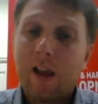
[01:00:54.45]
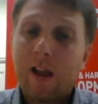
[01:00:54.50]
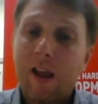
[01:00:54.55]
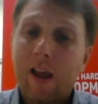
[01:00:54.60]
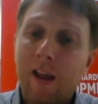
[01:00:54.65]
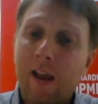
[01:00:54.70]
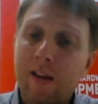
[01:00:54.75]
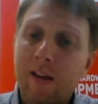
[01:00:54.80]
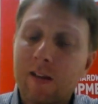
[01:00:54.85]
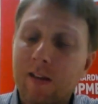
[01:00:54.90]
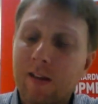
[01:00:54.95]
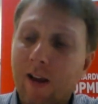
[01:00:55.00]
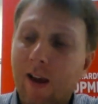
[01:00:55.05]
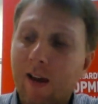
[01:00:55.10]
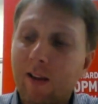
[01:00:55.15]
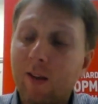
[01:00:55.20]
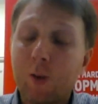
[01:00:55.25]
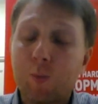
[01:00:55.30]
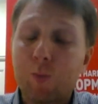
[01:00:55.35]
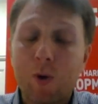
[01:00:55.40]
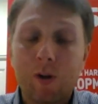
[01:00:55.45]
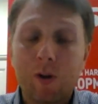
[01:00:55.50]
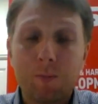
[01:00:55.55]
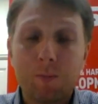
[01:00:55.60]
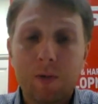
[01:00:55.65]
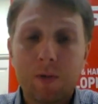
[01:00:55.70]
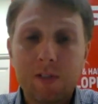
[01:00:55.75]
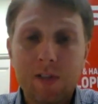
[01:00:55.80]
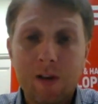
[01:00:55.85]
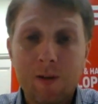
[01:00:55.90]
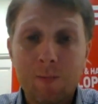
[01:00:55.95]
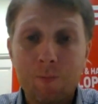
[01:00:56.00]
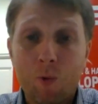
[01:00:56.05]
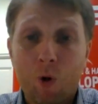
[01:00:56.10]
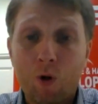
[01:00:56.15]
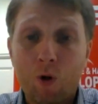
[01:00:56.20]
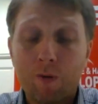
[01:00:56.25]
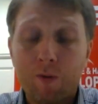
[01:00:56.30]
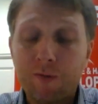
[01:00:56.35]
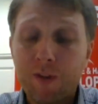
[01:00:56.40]
And I think we will be seeing
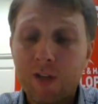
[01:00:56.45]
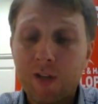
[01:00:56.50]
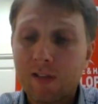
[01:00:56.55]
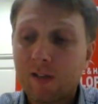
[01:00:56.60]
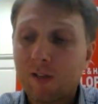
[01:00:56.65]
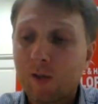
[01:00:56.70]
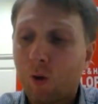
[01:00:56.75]
more of this.